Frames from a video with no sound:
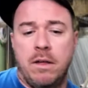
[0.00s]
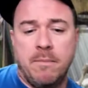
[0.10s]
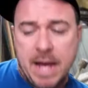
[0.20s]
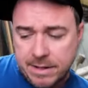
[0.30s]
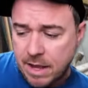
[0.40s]

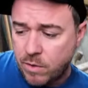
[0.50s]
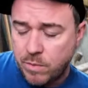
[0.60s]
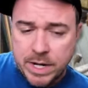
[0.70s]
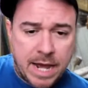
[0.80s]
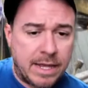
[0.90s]
I think we
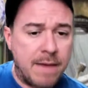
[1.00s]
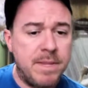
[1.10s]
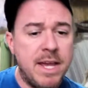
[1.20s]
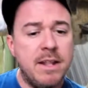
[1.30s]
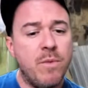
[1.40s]
win that game.
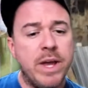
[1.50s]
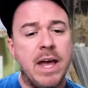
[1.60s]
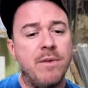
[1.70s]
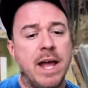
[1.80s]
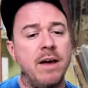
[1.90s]
Then we
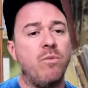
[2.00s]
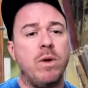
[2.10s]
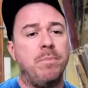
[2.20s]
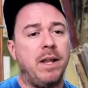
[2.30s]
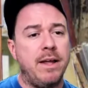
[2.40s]
go down and we
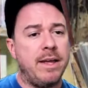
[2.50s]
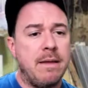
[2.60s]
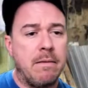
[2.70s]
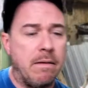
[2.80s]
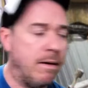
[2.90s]
play.